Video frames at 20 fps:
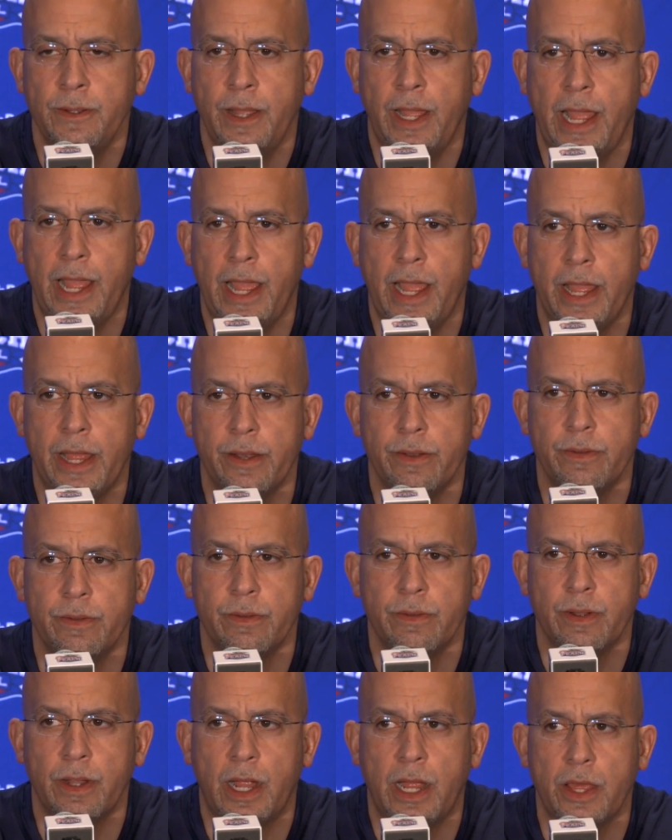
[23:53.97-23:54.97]

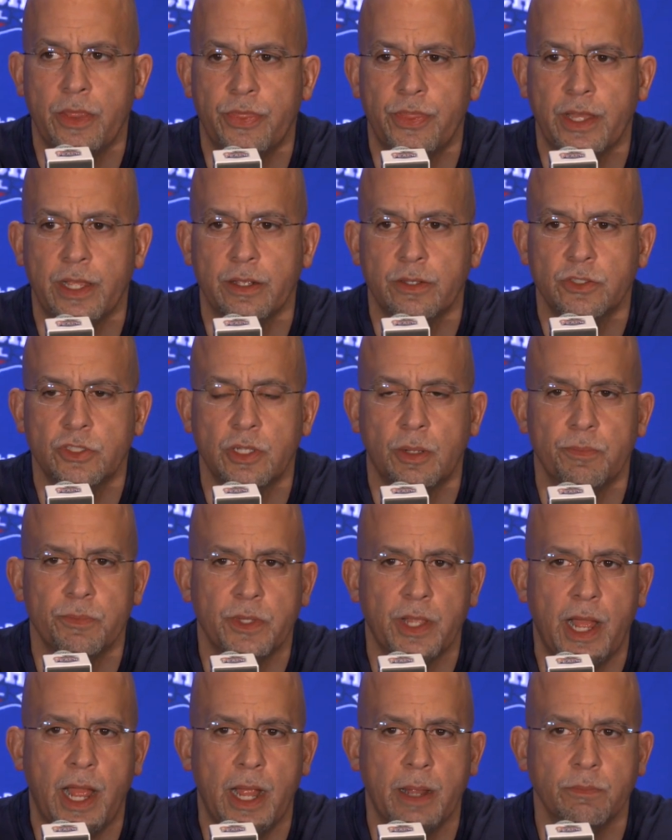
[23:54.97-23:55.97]
And I think
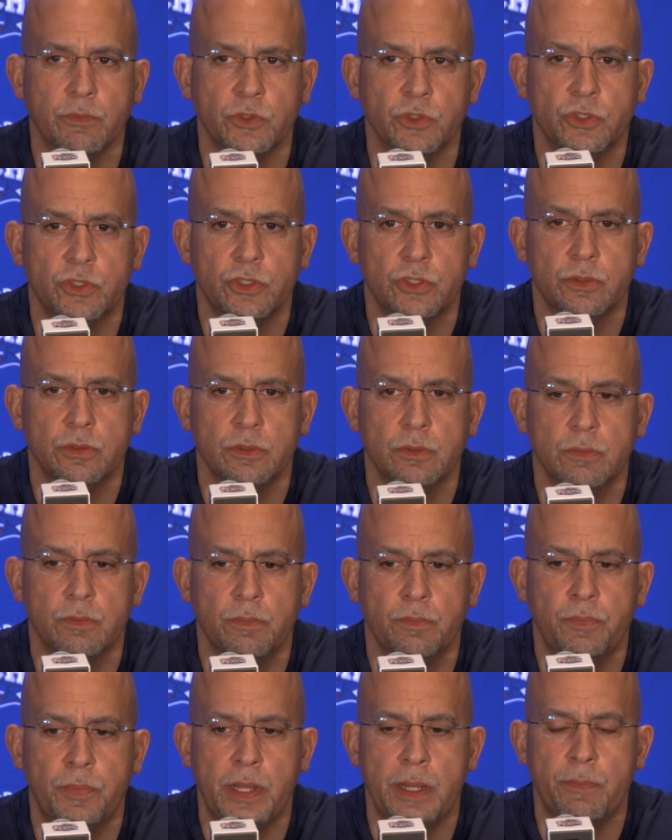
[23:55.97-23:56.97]
sometimes
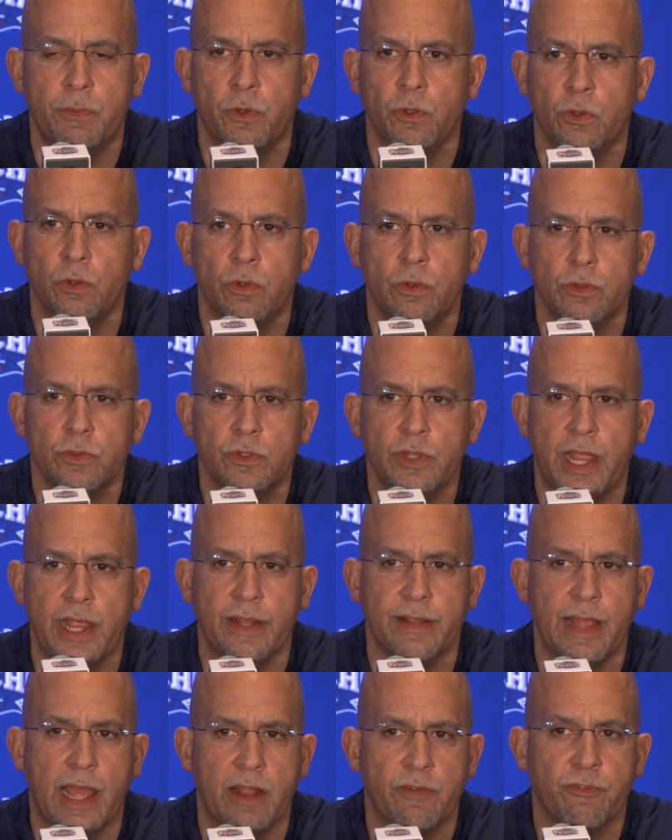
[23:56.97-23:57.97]
people
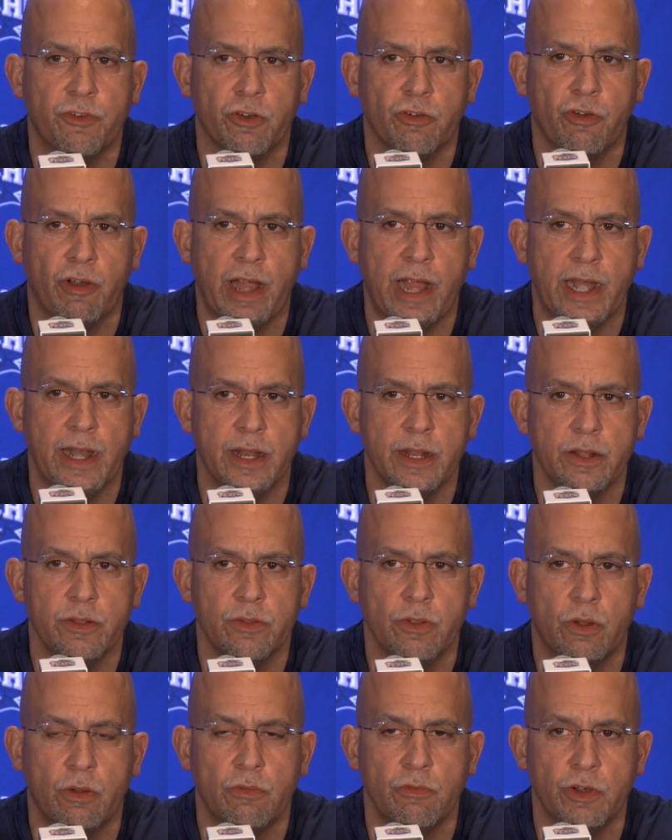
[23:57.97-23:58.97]
take that for granted and
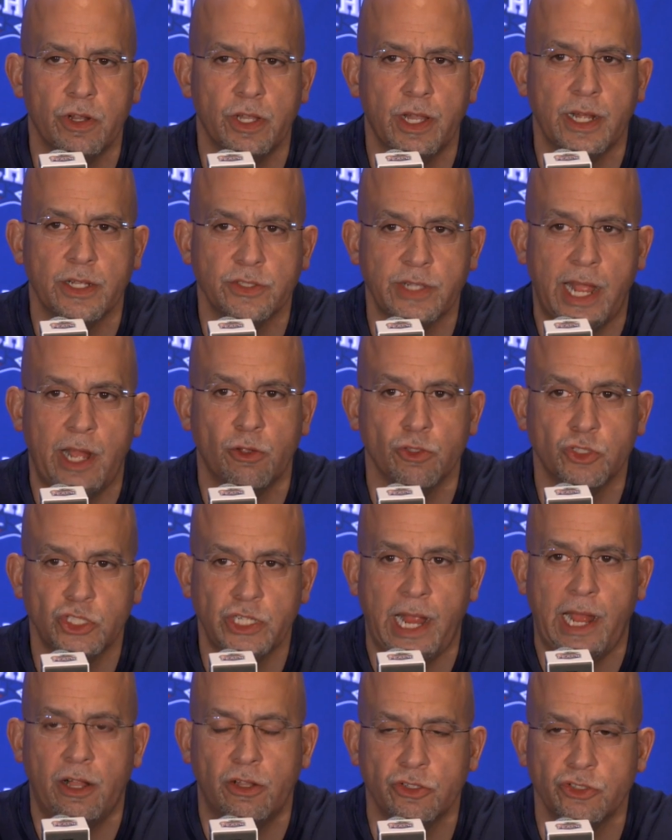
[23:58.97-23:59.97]
don't realize how
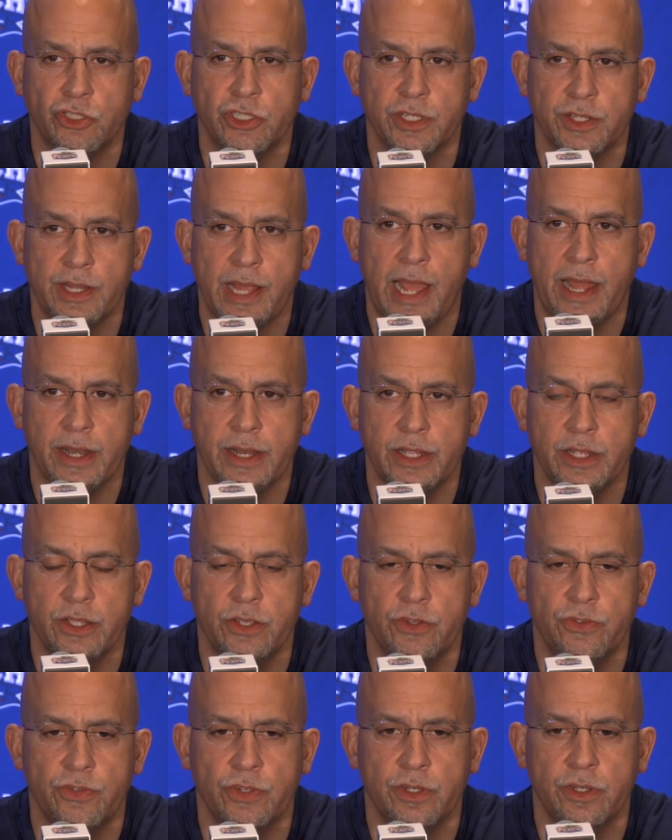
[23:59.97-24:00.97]
challenging that
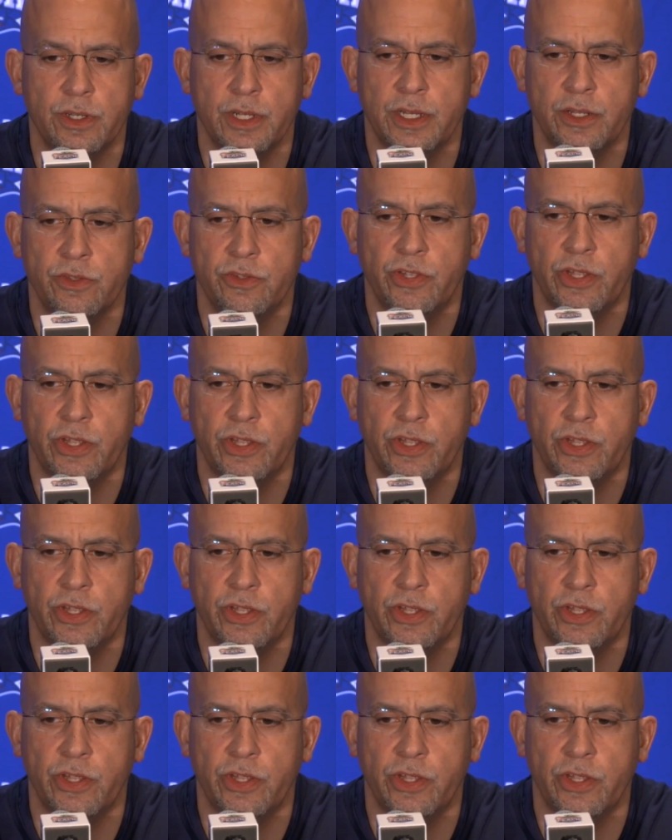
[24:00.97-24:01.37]
is in, in